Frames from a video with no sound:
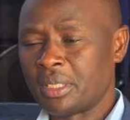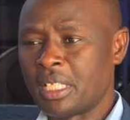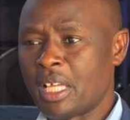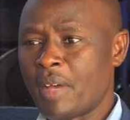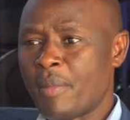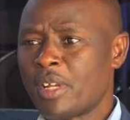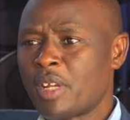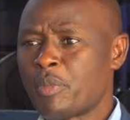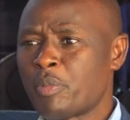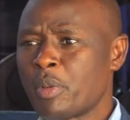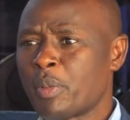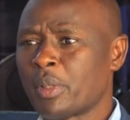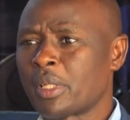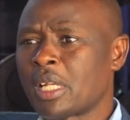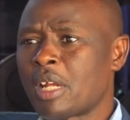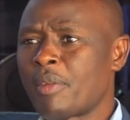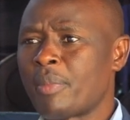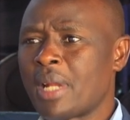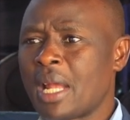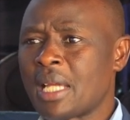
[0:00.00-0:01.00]
There are many people
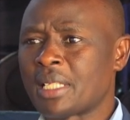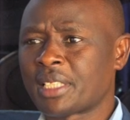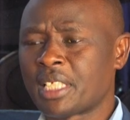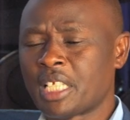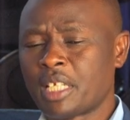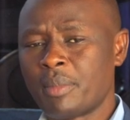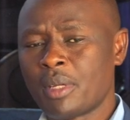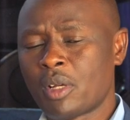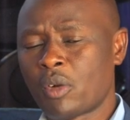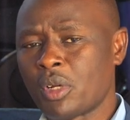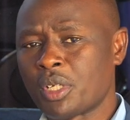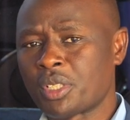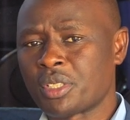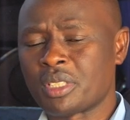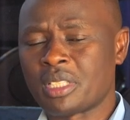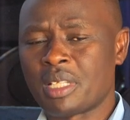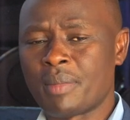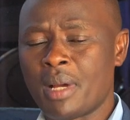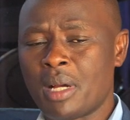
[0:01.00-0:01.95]
that have been asking me questions